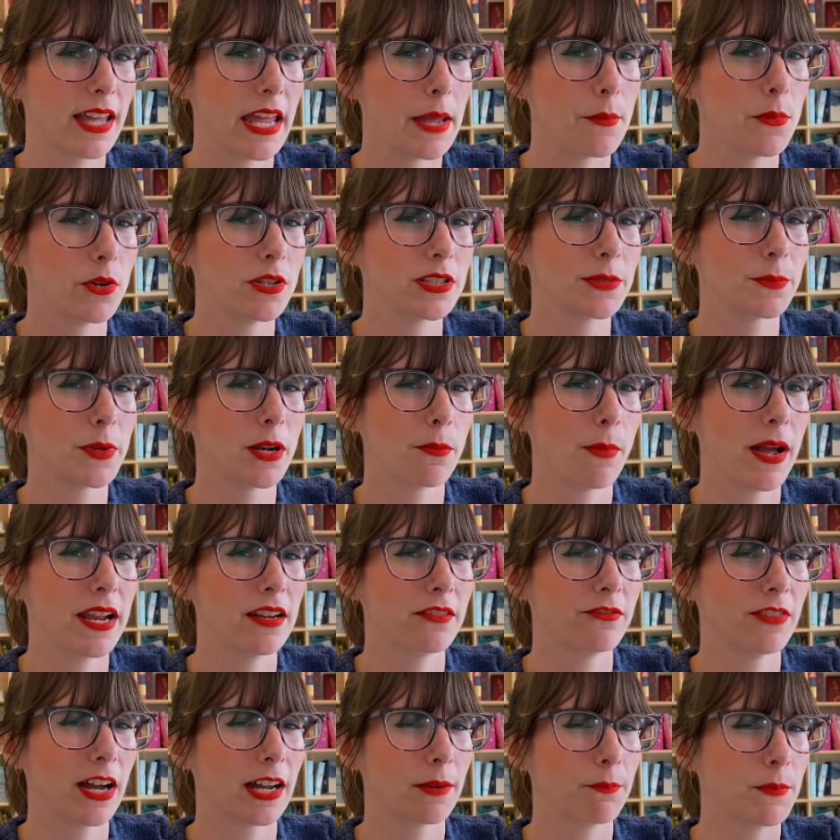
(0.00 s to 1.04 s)
cables, but it might in
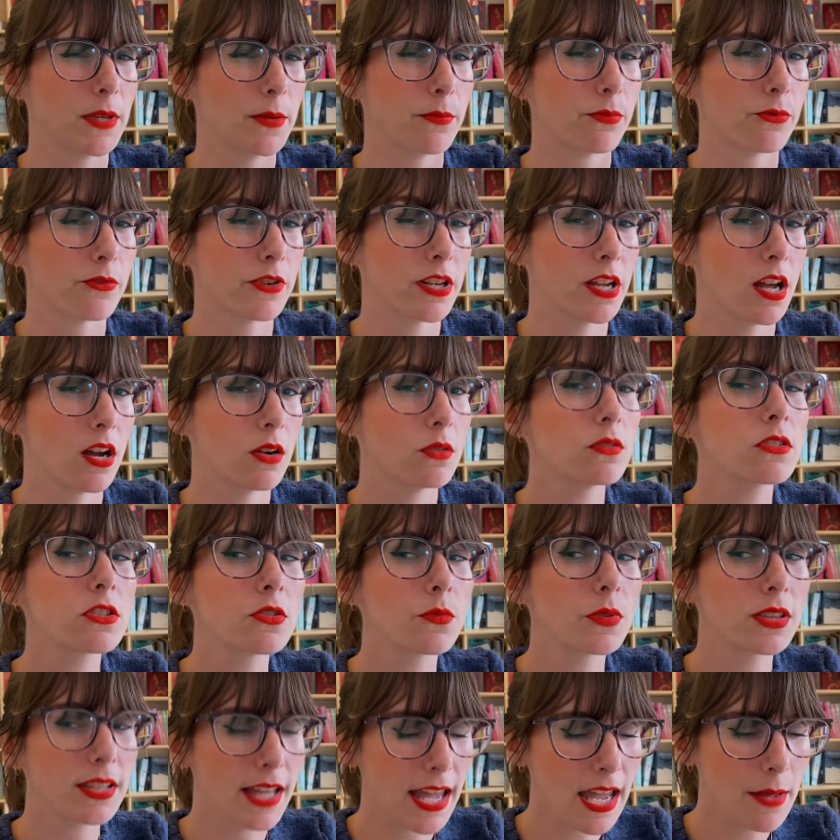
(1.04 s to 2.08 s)
fact be brioche
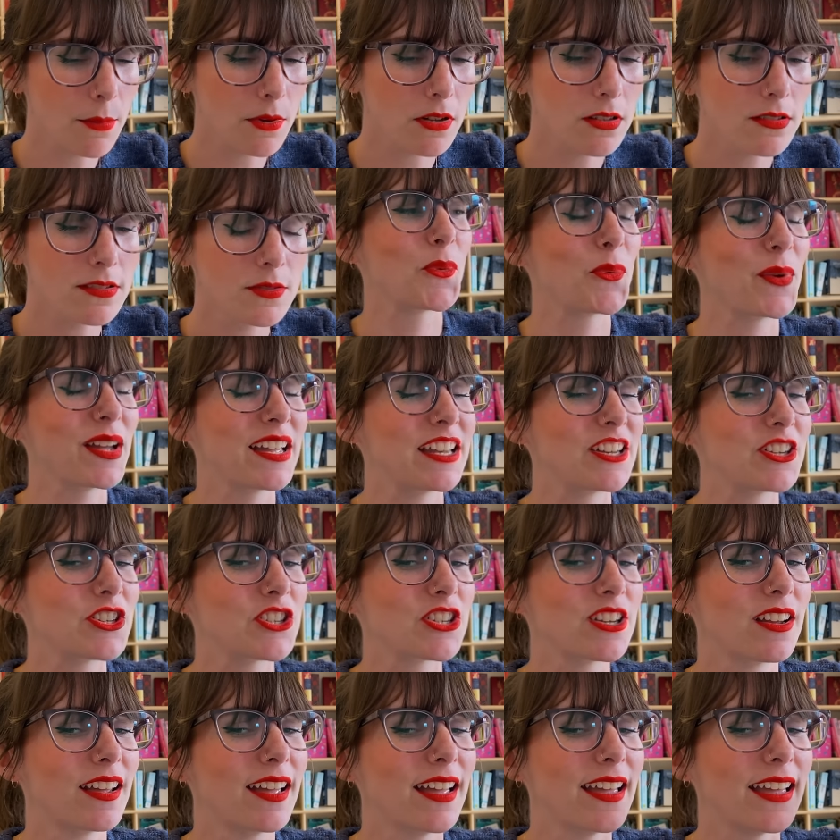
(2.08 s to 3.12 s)
with cables,
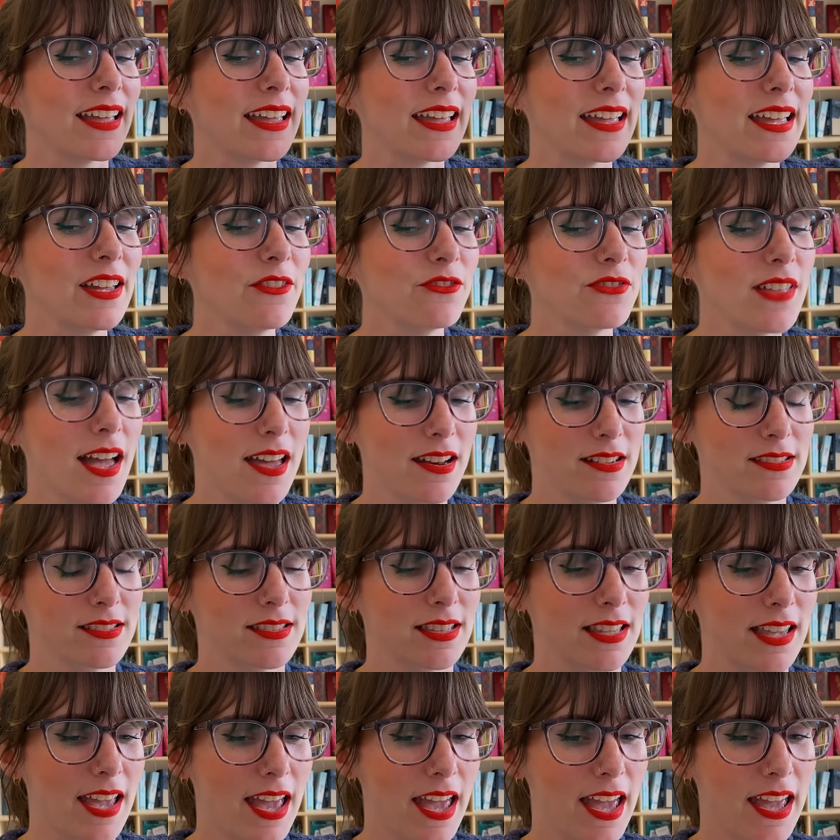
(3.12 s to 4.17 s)
which if that is the
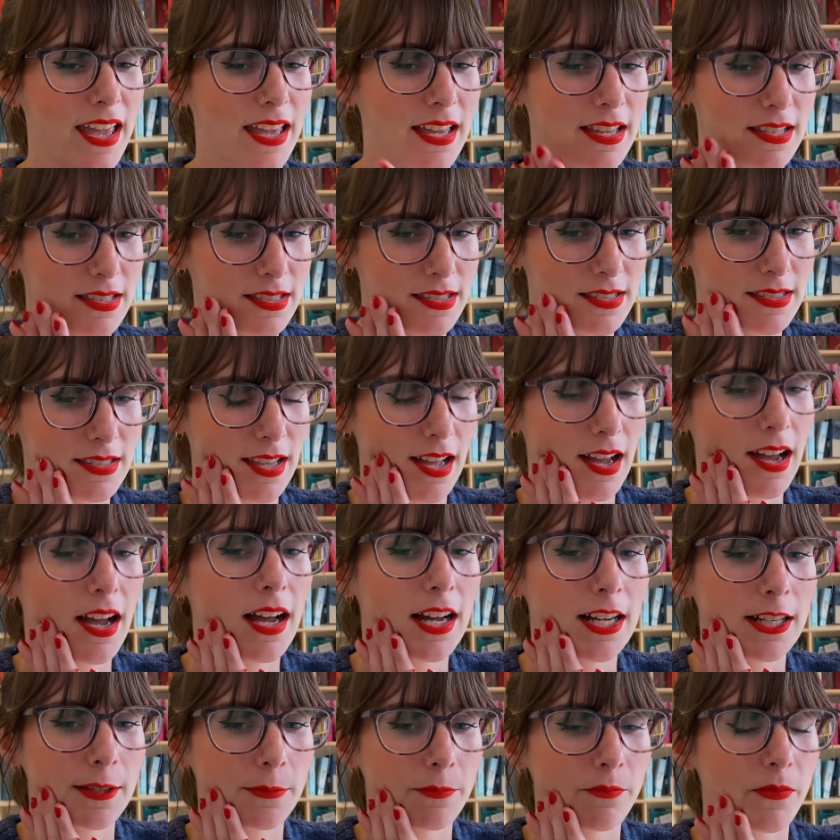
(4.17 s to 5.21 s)
case,
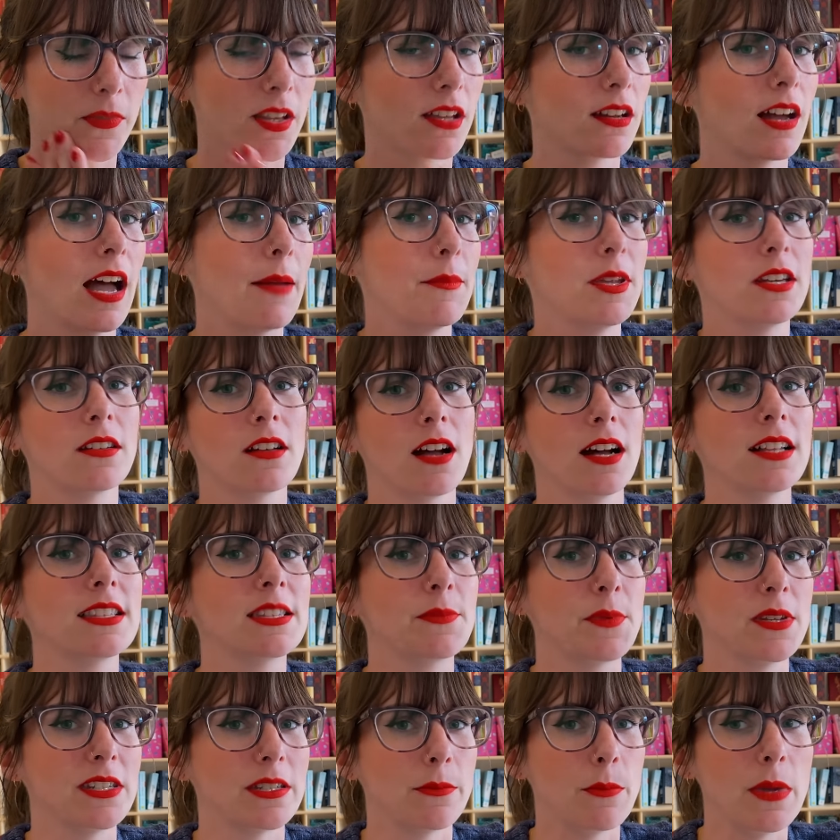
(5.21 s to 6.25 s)
um, I mean,
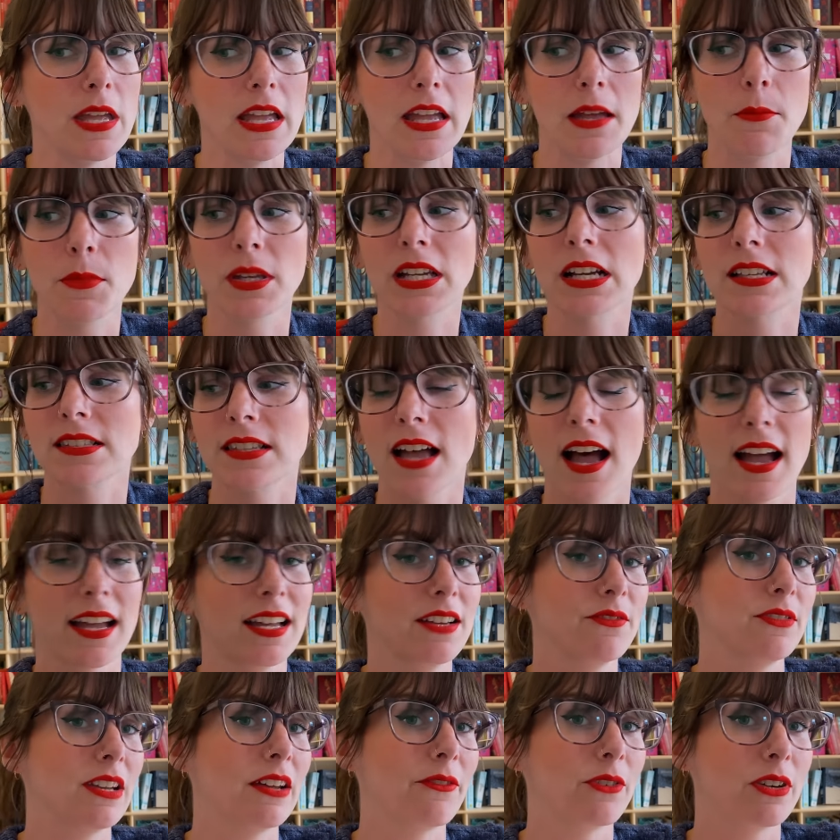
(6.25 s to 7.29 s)
Godspeed to me, because I
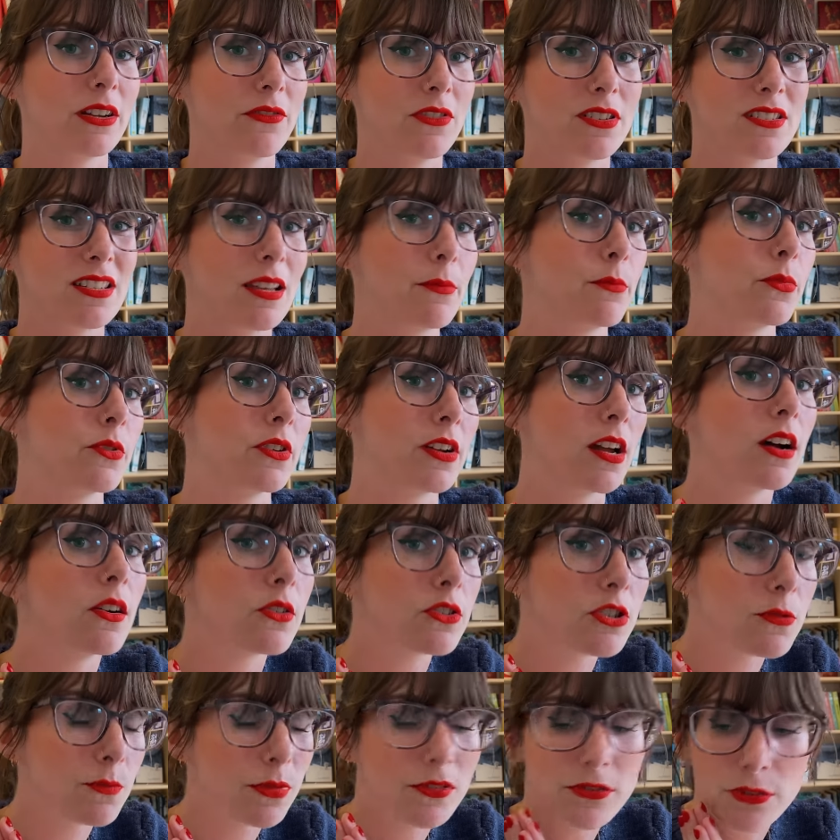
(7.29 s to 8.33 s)
have never even done
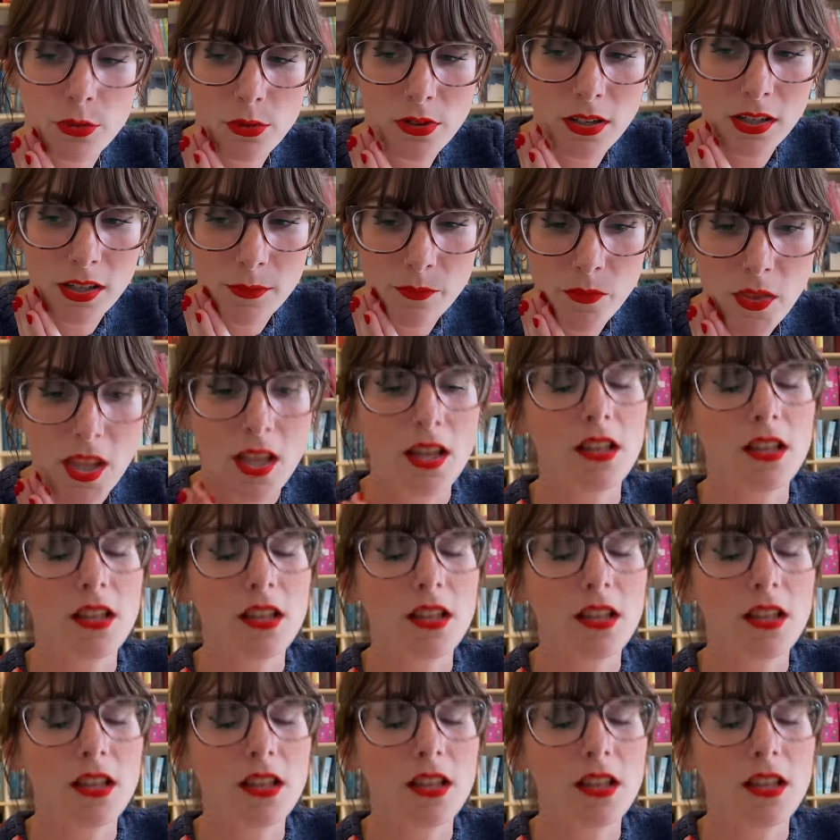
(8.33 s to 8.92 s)
brioche before.